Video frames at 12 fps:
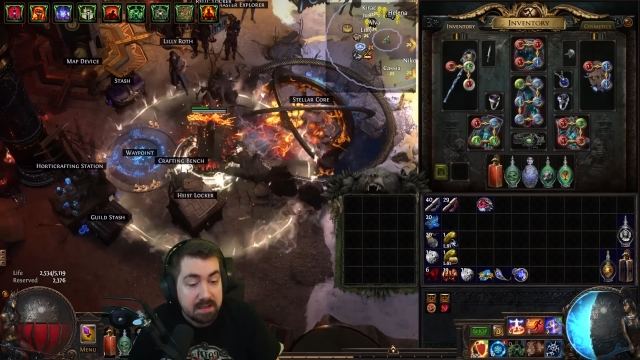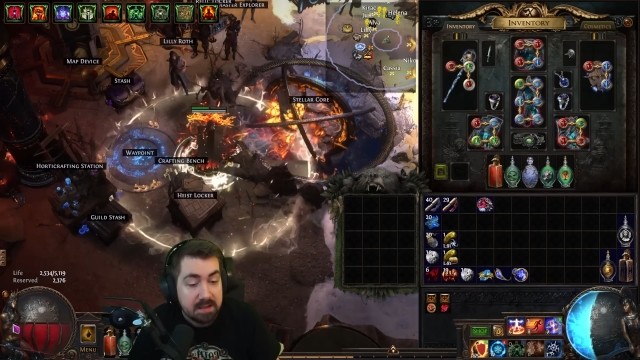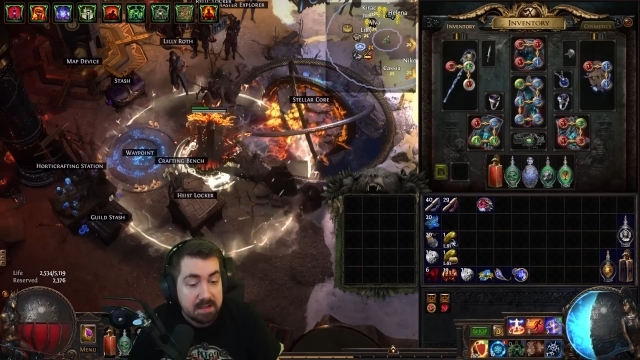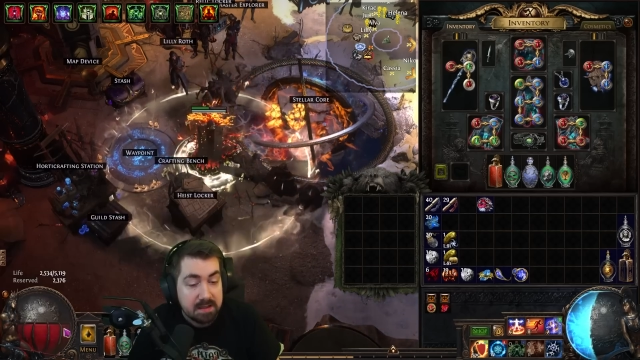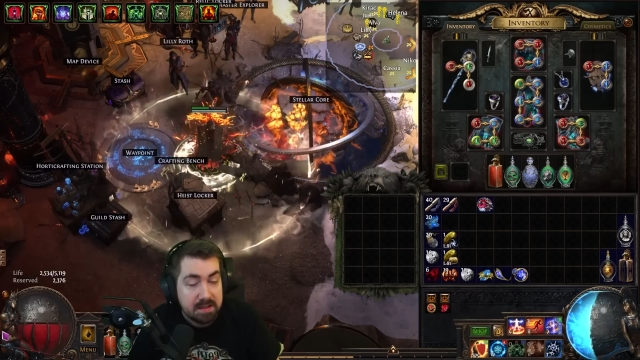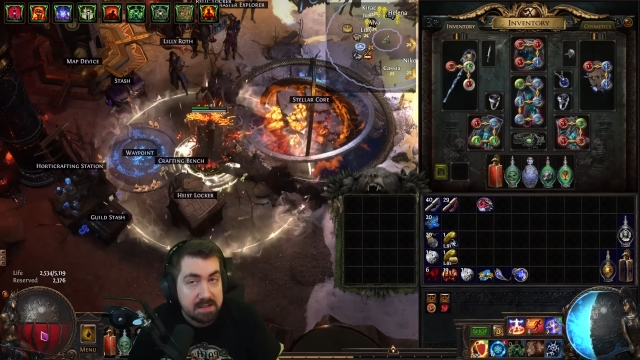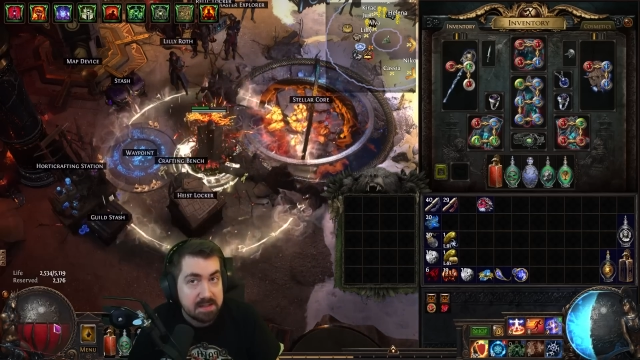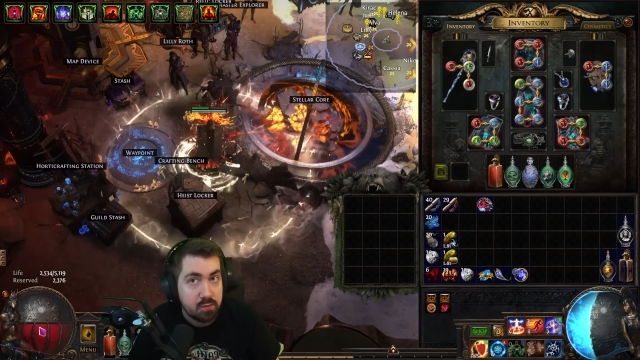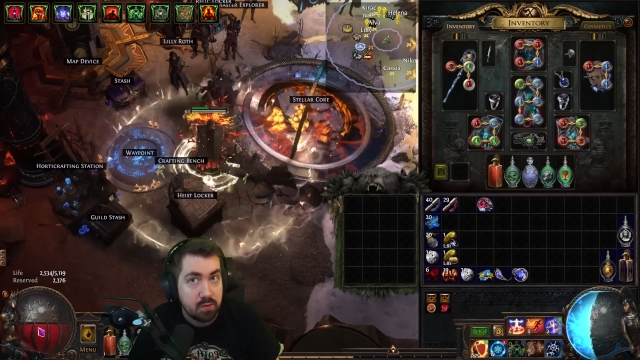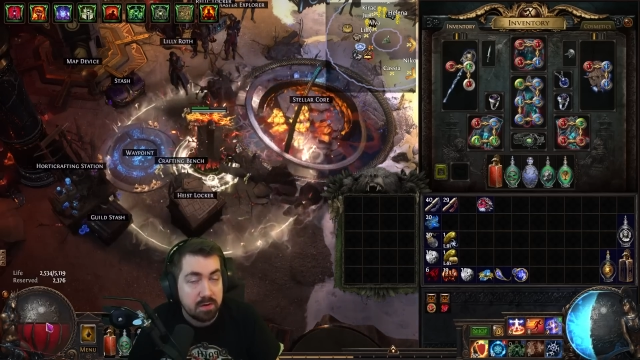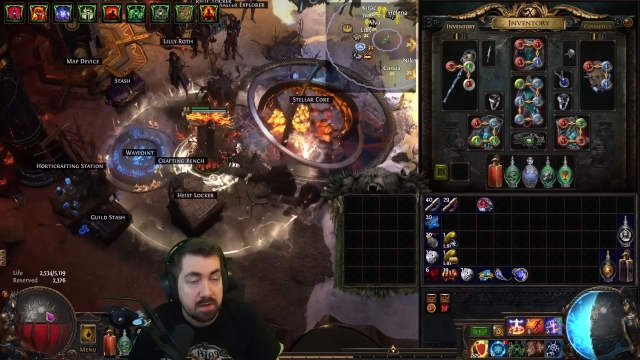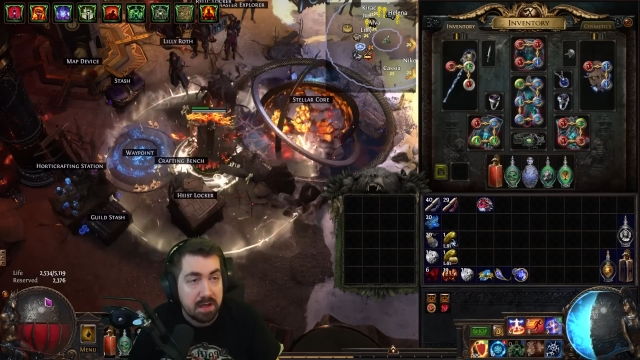that's
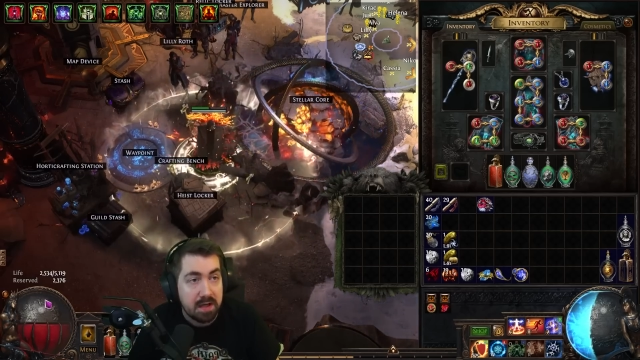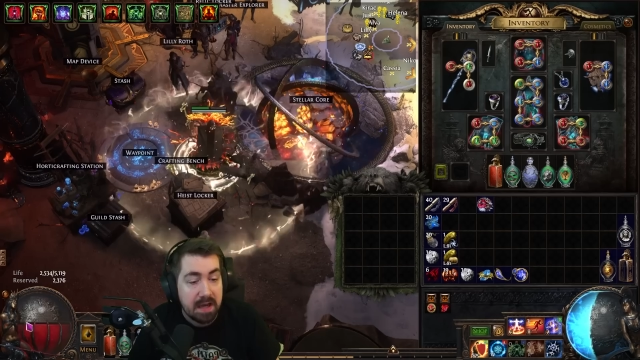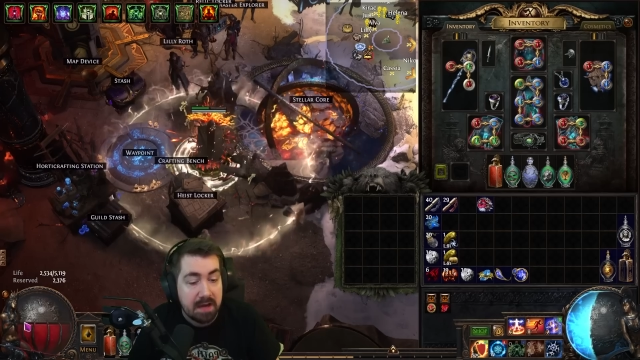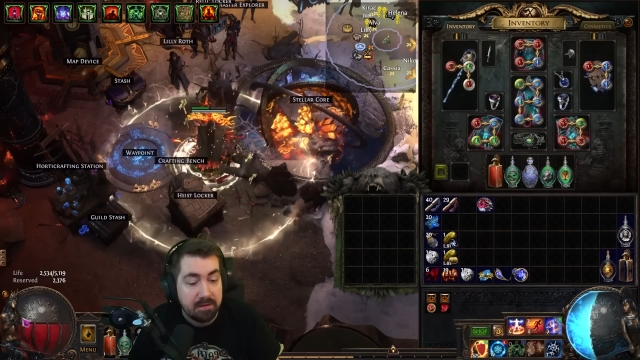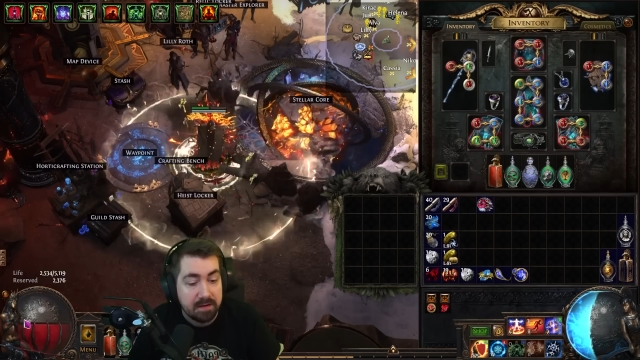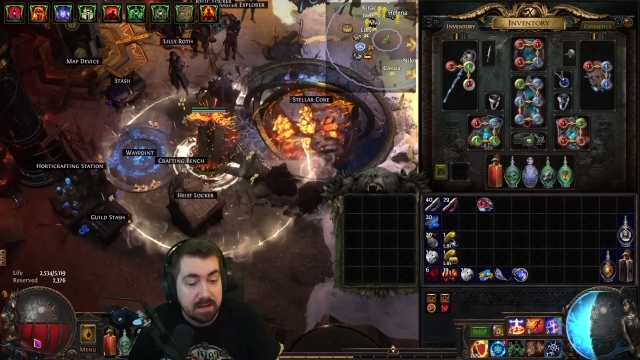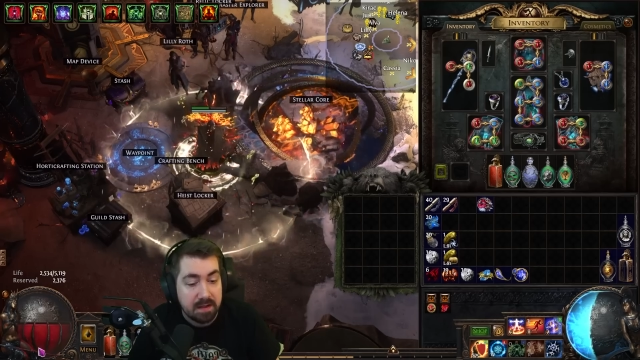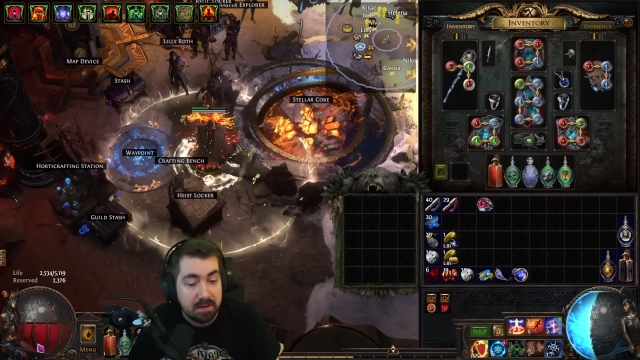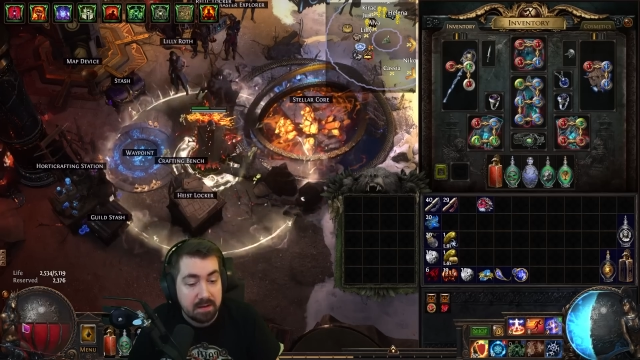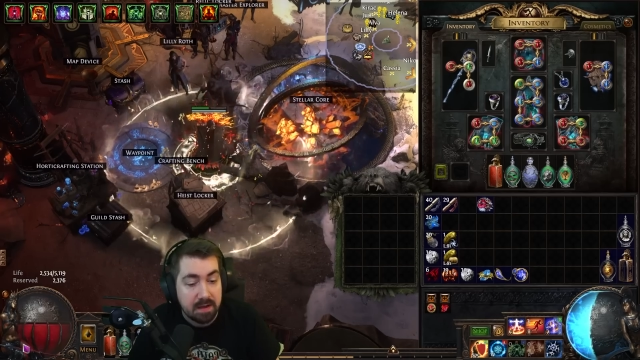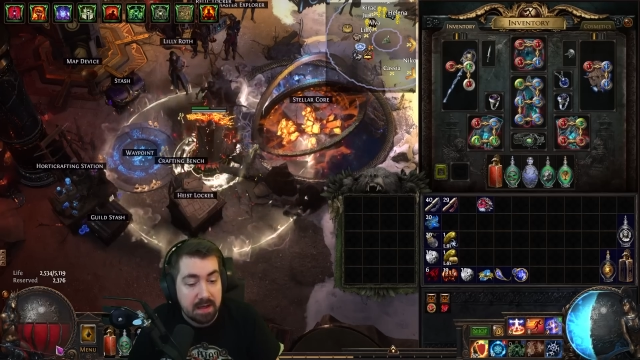sort of like everything